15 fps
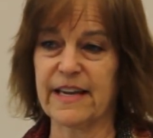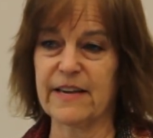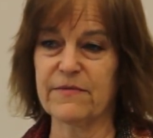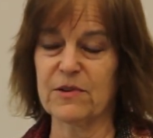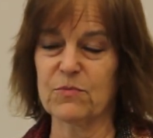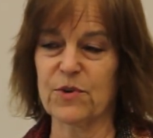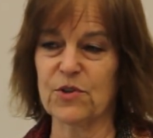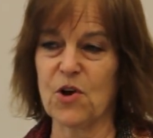
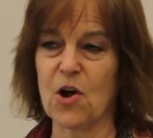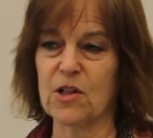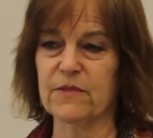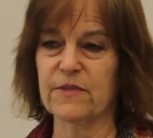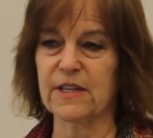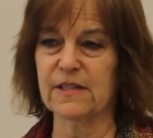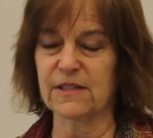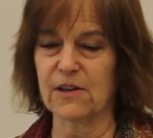Even with all
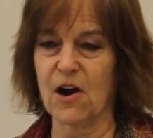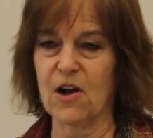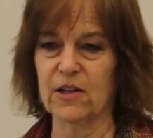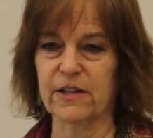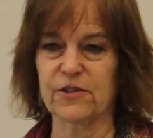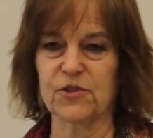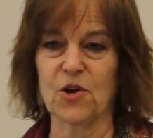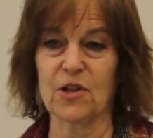of this
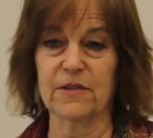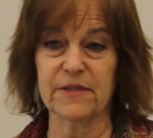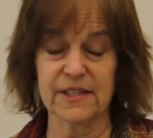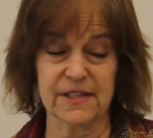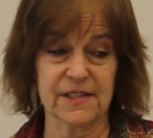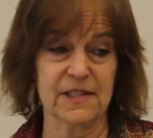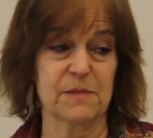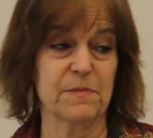knowledge, all of
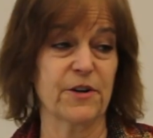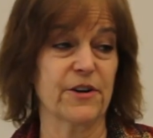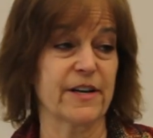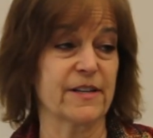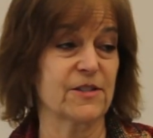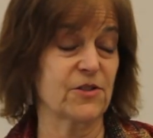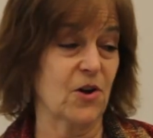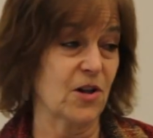this
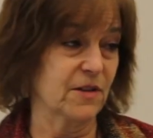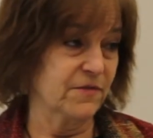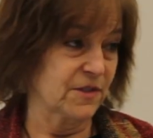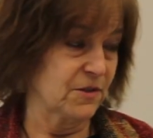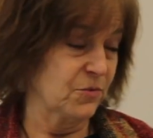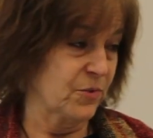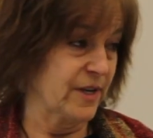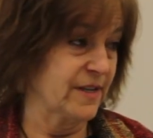experience, all of
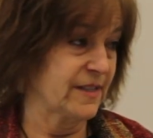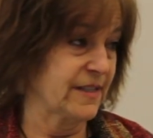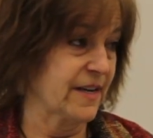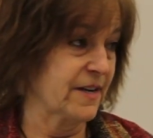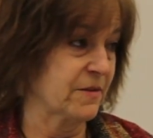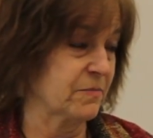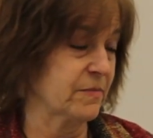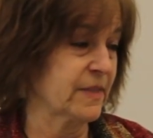the
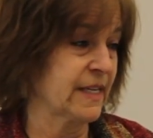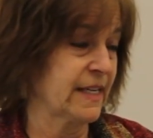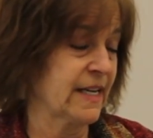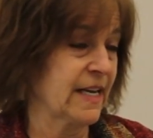wisdom,